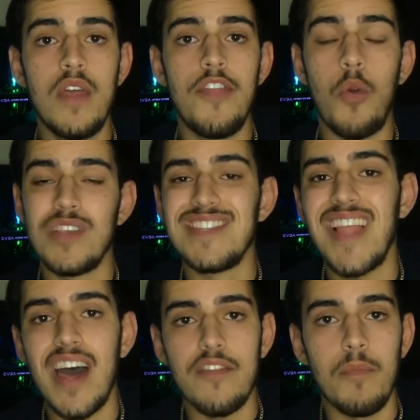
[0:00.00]
there was a
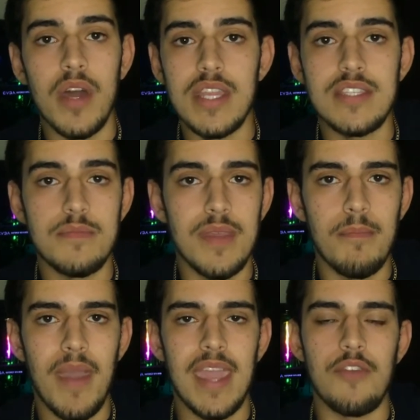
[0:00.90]
lot of money to be
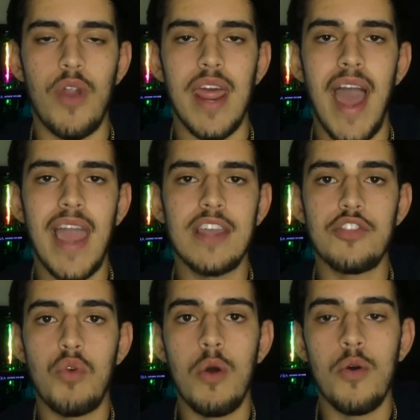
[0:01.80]
made, right? I could
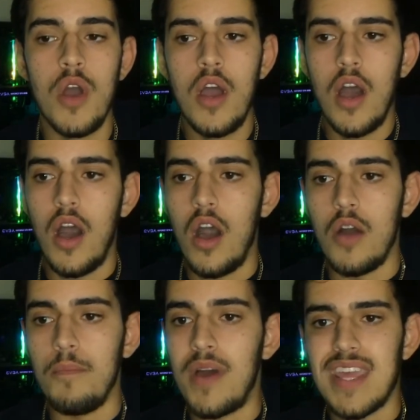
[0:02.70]
throw
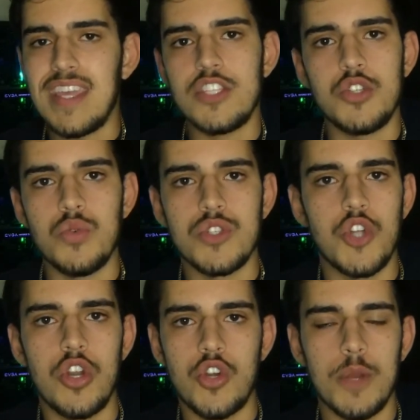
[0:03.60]
money into a
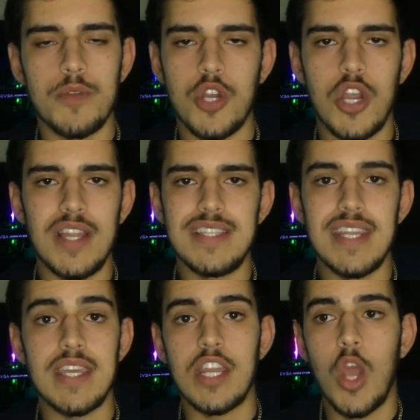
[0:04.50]
certain cryptocurrency
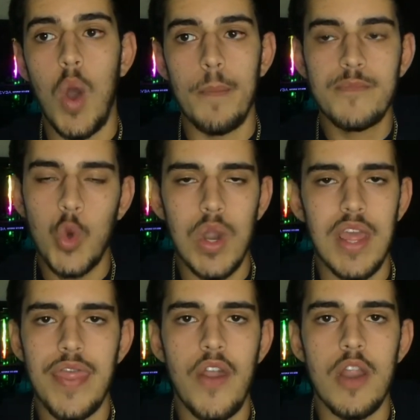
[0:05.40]
and it could go up
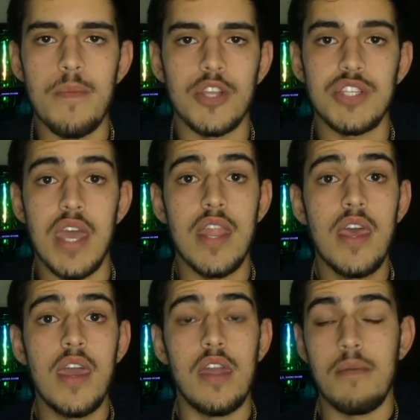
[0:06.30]
20-30%
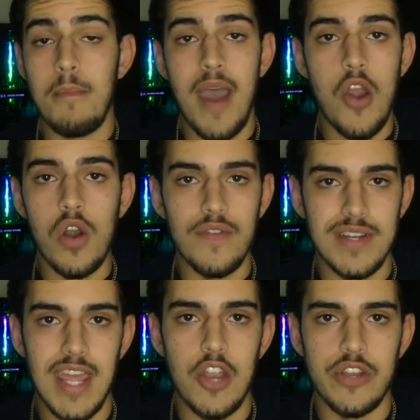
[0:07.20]
in a matter of a
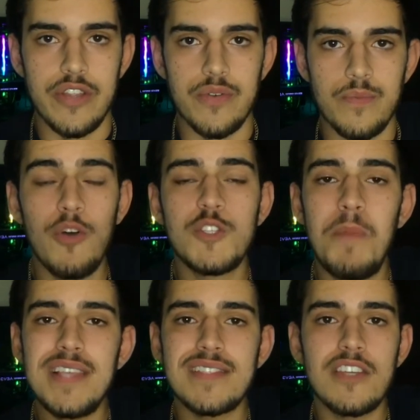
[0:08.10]
day or two. I was
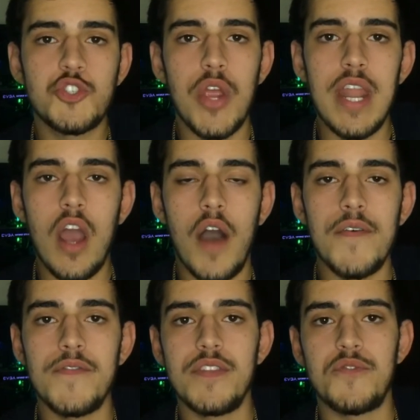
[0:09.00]
basically trading off
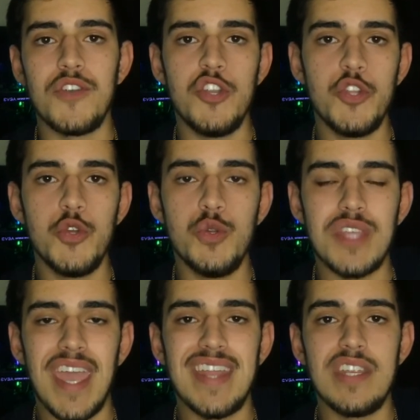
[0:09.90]
of different
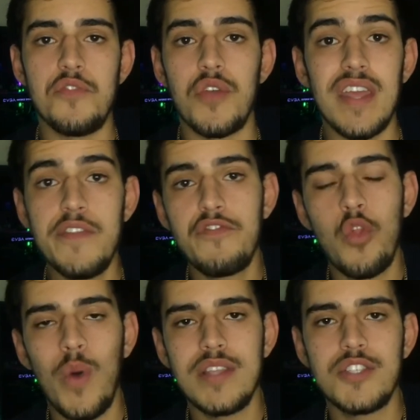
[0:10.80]
news and different
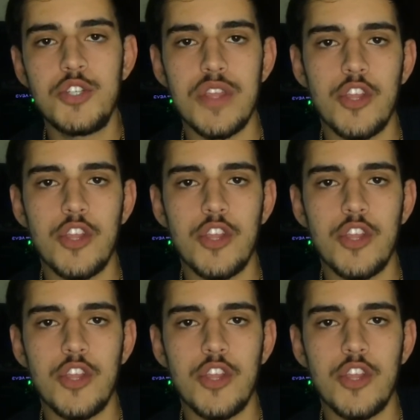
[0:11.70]
influencers in